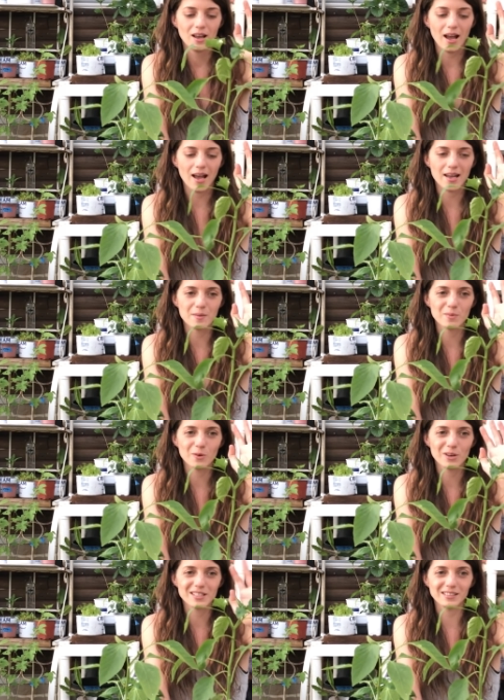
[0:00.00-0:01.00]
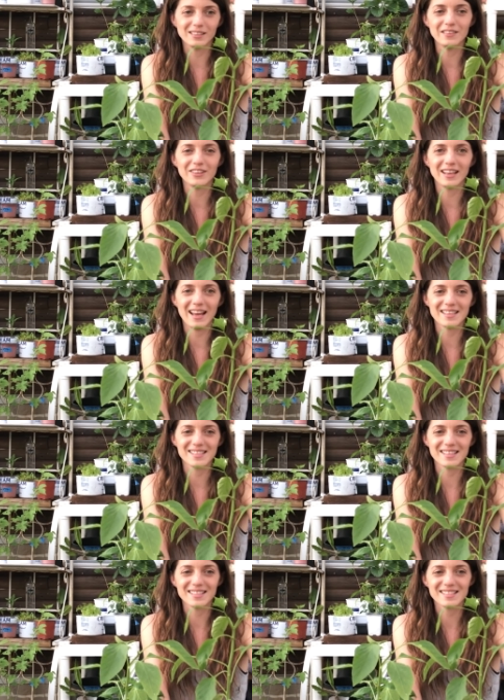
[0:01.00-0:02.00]
I am going to leave it as
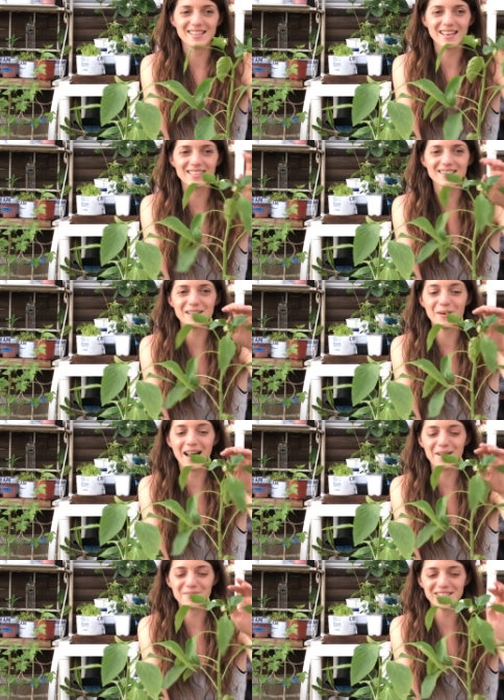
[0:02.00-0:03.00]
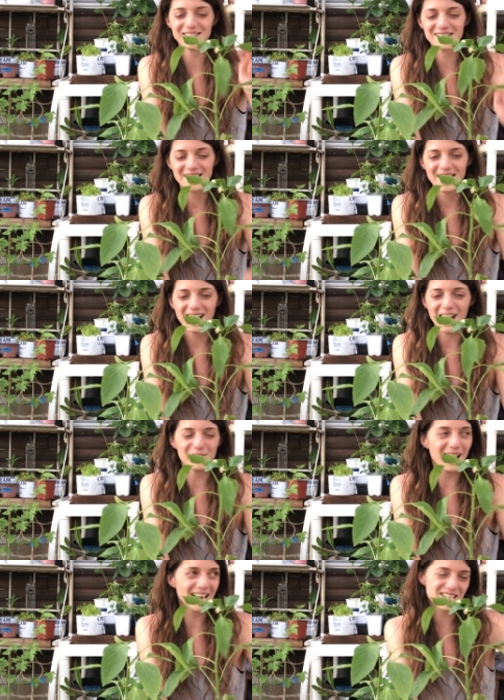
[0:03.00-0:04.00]
is and see what happens. Um,
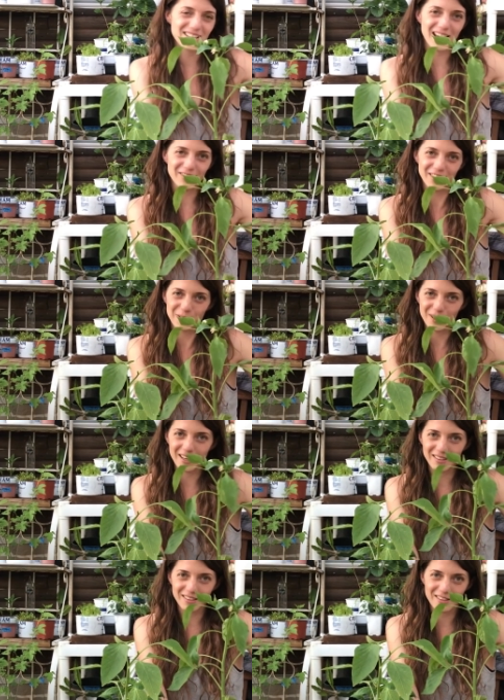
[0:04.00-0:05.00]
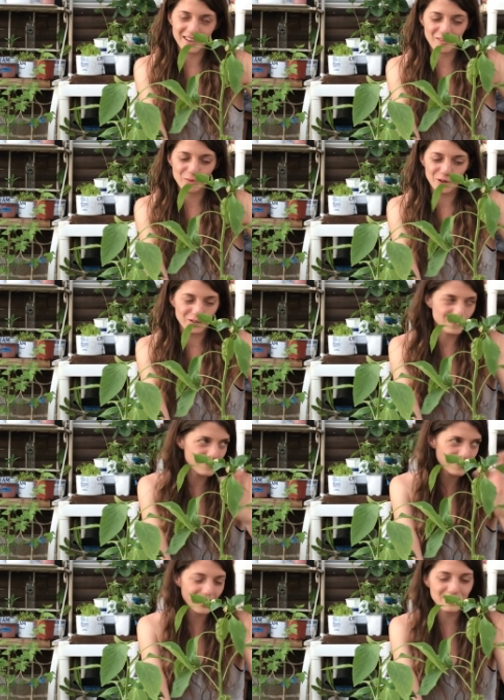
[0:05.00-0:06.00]
I actually have another one out there that I've pruned,
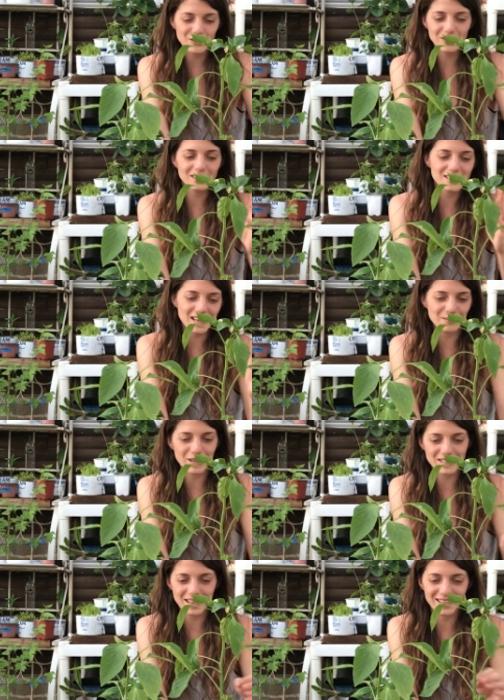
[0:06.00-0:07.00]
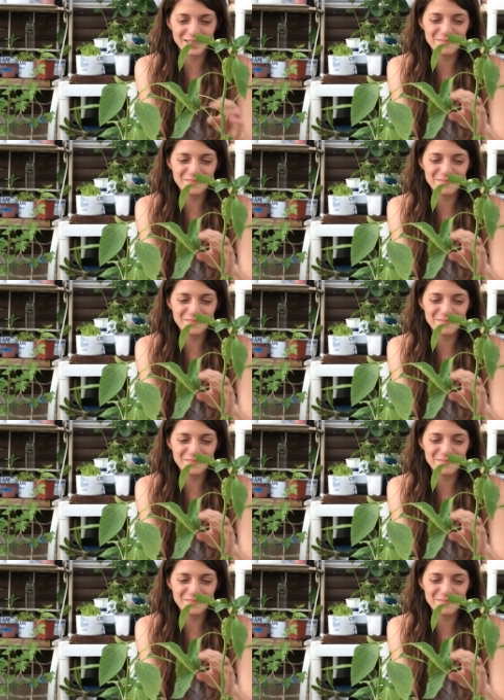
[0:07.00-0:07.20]
so I'm kind of doing the side-by-side -side